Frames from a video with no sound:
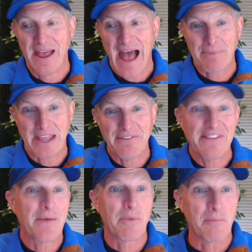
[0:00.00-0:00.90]
I'm
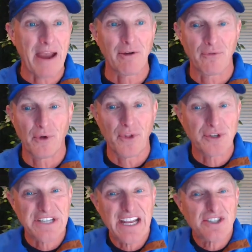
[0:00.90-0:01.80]
giving them the microphone. They're
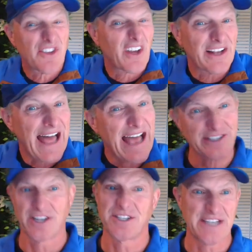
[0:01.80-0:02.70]
teaching the class
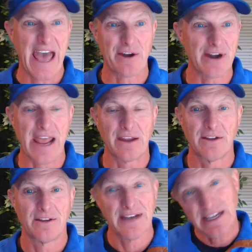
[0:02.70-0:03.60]
on Saturday.
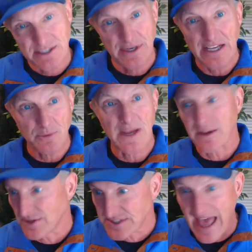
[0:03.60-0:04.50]
Next next
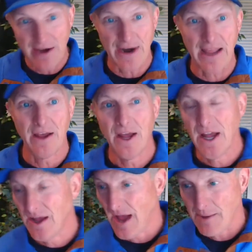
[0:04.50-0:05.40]
week, Saturday.
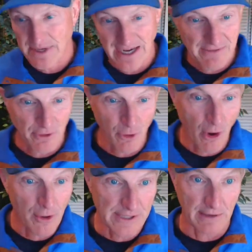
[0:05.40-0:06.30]
I'm going to have the
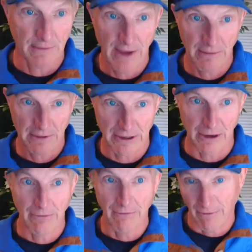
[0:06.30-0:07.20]
growers. I don't know how it'll
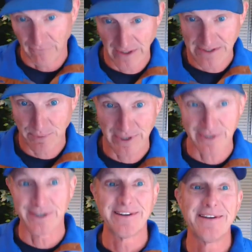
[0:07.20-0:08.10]
go. Hopefully it's pretty
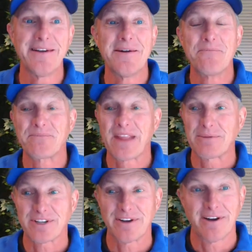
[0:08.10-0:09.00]
good. I'm
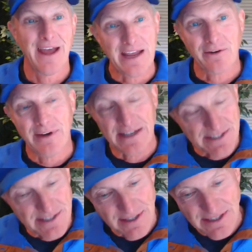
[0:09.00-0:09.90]
just going to, "Hey
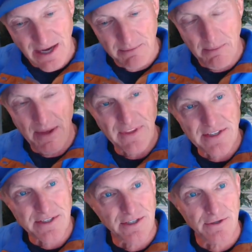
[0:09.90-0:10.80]
Chris, tell me about
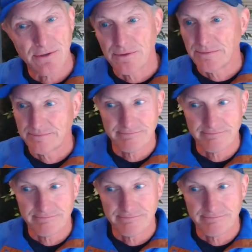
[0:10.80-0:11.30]
this new